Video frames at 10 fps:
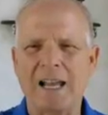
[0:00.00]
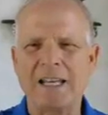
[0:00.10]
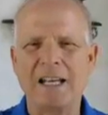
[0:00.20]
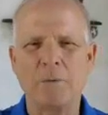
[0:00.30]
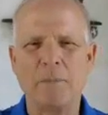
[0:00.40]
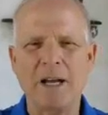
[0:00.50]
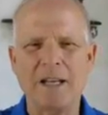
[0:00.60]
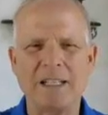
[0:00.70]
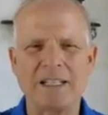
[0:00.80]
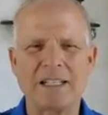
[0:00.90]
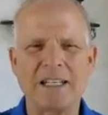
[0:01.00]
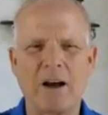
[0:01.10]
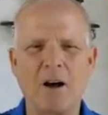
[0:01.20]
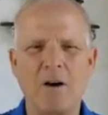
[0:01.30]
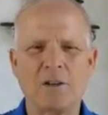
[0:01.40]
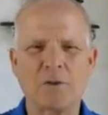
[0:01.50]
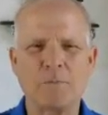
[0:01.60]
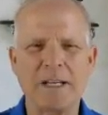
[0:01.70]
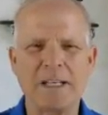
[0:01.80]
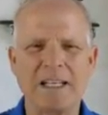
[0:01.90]
I can hit a button and see all
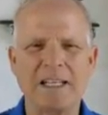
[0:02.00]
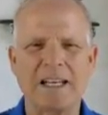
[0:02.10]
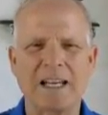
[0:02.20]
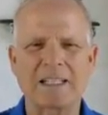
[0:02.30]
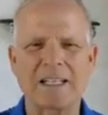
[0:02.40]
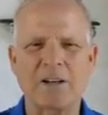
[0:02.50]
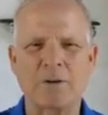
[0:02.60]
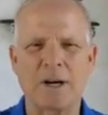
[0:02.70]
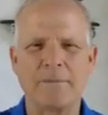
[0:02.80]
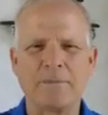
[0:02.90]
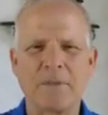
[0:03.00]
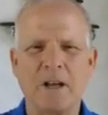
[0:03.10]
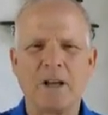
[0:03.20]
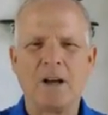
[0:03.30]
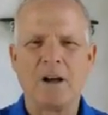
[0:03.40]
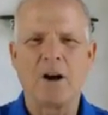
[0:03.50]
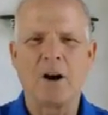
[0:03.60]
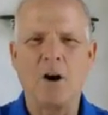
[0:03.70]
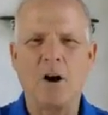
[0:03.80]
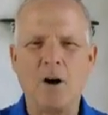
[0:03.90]
spending, etc.
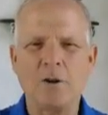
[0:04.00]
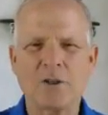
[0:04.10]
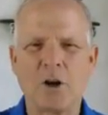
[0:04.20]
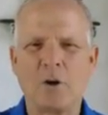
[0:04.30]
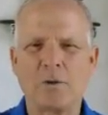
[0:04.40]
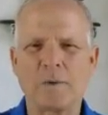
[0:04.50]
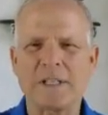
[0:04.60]
Also, the